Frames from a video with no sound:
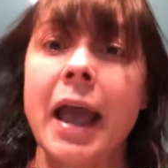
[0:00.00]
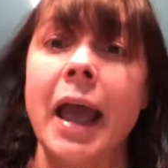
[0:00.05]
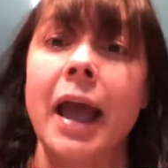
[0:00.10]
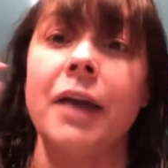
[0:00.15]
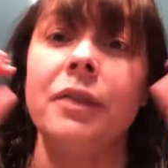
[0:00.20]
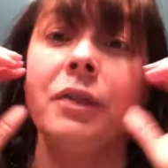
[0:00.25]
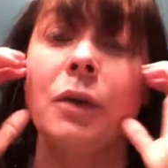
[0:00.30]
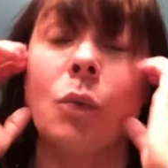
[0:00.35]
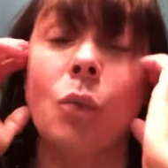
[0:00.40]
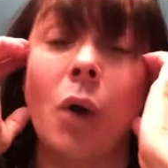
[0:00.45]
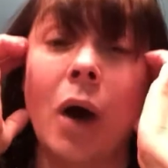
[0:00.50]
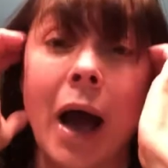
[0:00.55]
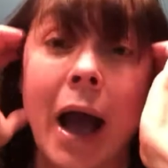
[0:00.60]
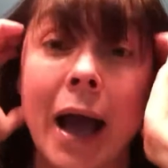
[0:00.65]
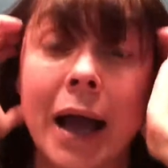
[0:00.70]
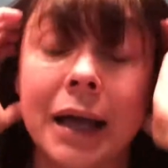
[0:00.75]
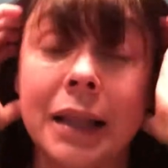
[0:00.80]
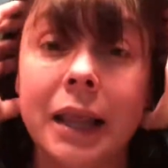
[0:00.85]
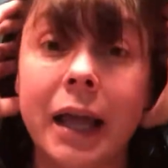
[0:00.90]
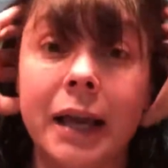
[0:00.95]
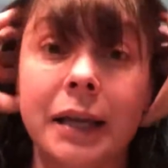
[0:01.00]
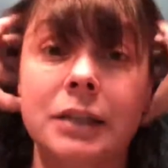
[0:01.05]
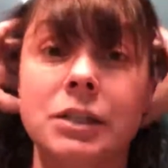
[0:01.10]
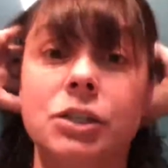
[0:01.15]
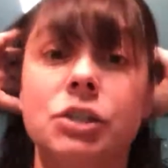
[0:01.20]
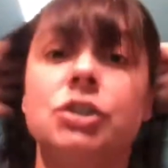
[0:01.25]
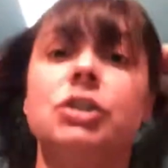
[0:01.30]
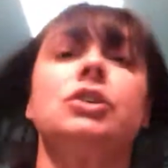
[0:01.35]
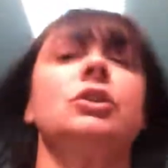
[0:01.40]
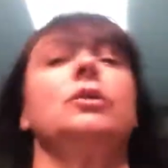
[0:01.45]
And then what I like
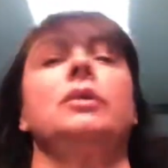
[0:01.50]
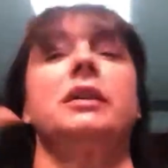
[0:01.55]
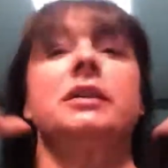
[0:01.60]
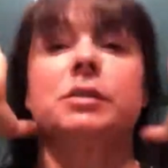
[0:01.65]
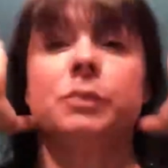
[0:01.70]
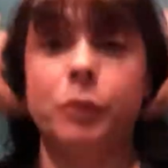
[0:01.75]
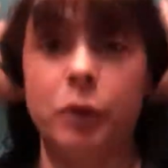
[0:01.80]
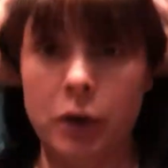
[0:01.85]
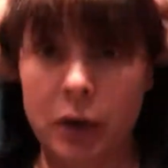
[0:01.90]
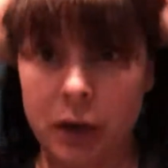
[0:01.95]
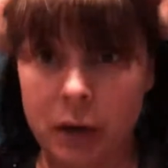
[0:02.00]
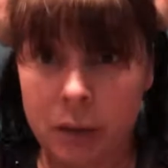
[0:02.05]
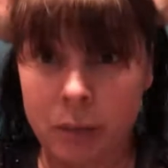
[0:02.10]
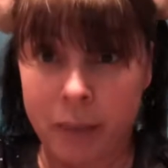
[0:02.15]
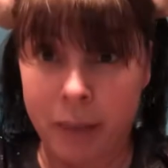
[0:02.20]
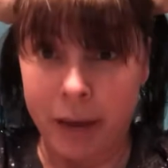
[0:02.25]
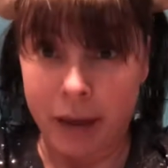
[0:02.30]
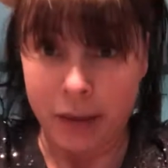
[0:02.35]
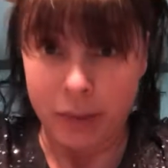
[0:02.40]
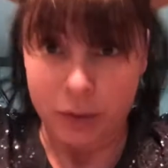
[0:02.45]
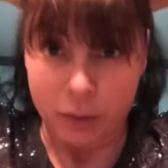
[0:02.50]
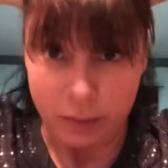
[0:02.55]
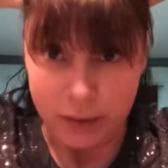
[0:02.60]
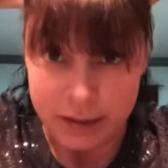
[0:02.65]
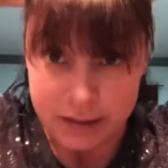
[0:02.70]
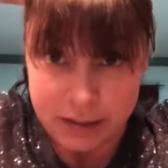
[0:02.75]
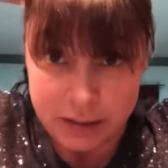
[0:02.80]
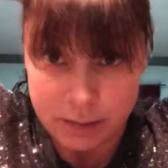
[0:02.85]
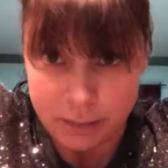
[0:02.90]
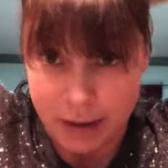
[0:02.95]
to do is put the
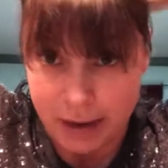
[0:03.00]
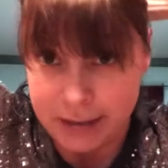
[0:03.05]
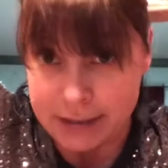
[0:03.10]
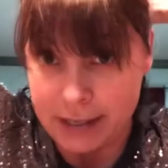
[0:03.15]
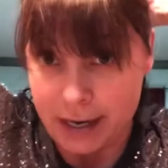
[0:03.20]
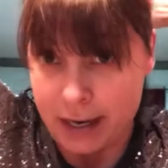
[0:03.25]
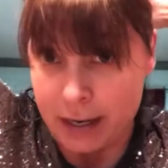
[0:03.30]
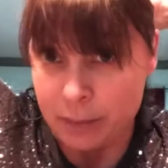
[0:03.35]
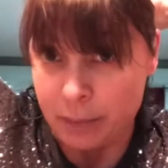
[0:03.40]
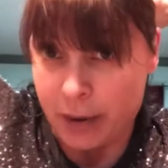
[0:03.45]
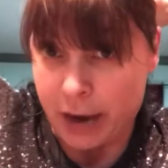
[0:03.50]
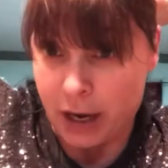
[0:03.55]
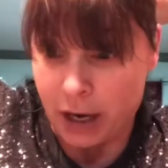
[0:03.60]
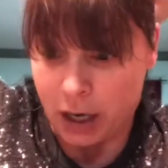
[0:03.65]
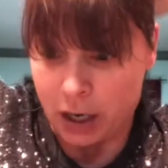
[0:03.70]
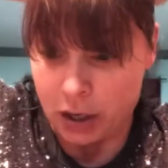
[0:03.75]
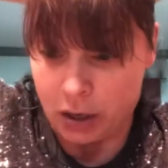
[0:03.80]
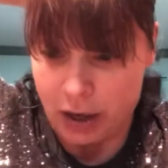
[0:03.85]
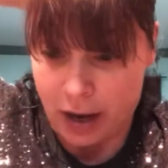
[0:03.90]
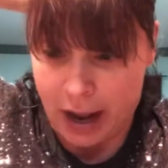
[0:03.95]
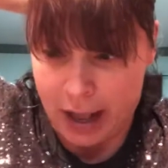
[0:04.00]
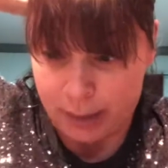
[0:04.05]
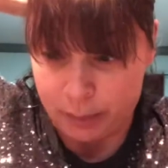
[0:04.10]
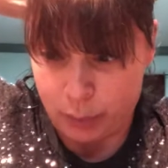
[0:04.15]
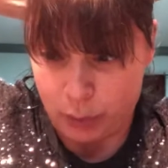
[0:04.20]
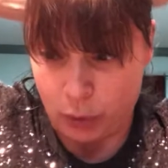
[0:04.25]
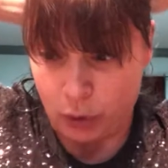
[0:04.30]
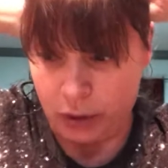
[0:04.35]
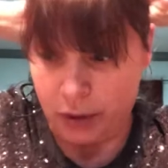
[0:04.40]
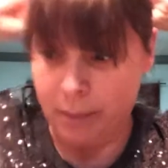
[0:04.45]
rest of my damp hair, I
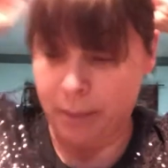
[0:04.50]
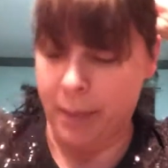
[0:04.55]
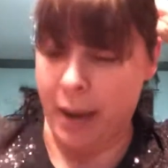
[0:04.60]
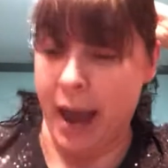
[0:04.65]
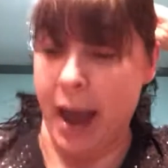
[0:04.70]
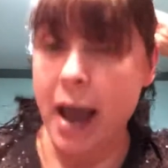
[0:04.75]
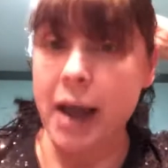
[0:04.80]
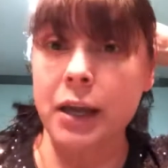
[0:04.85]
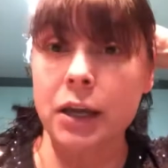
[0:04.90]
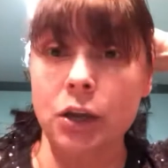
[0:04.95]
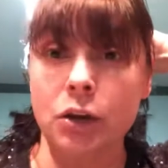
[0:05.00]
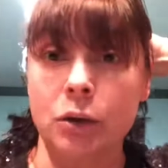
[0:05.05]
pull it back.